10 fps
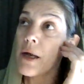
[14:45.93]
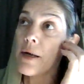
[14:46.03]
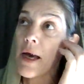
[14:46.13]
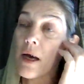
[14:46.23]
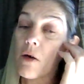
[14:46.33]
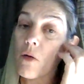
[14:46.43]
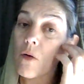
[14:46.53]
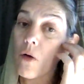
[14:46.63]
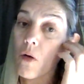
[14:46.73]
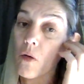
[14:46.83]
Now,
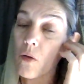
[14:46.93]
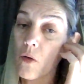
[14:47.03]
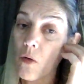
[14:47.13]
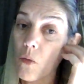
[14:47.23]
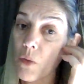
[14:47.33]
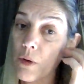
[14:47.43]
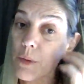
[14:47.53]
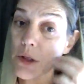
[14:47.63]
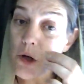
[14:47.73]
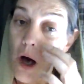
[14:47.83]
when
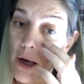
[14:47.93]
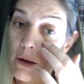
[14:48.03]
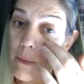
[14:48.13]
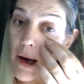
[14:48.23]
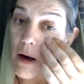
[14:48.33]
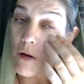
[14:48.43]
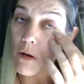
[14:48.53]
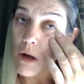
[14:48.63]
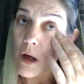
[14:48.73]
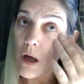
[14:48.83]
we talk about
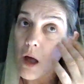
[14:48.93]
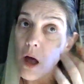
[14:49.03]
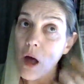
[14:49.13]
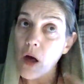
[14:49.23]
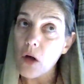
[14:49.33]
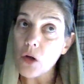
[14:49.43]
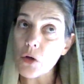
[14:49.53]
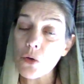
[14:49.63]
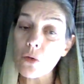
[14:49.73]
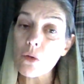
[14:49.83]

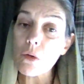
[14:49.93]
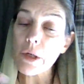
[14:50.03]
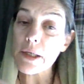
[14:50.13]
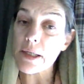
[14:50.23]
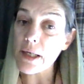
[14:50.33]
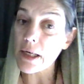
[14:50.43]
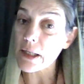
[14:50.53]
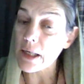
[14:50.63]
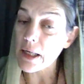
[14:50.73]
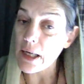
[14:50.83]
who is
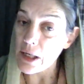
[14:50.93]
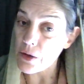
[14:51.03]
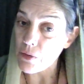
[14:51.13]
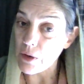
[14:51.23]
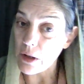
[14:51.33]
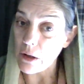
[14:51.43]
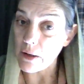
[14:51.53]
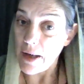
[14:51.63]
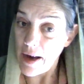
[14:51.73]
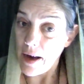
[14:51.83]
settling Israel
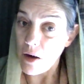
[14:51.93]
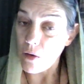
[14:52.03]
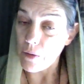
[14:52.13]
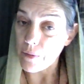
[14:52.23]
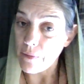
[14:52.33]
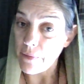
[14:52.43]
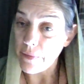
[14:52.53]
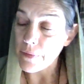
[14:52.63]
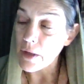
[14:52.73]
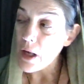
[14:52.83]
now,
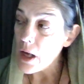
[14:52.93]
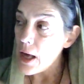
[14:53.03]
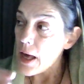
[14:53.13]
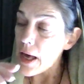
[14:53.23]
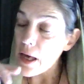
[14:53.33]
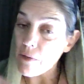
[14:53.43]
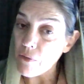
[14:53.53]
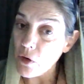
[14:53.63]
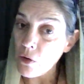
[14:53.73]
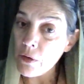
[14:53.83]

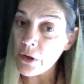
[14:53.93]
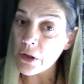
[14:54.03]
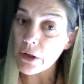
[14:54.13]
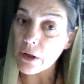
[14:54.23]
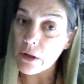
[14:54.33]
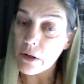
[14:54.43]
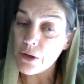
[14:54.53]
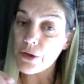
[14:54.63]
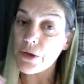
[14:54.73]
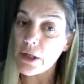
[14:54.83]
if you look
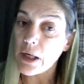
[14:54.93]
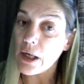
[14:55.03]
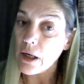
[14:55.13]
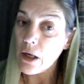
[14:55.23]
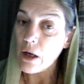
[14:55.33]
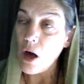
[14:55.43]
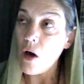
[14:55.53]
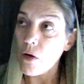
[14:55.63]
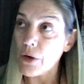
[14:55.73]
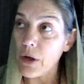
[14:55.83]
to see,
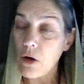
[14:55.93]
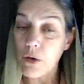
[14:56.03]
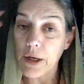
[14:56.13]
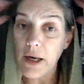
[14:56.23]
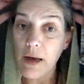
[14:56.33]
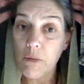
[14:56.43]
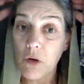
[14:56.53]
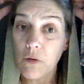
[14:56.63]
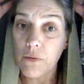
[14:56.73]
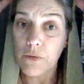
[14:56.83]
can I
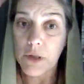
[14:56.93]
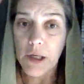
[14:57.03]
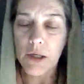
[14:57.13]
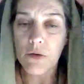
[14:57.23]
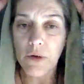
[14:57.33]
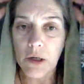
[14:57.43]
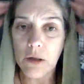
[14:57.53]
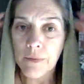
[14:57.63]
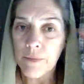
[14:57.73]
move to Israel?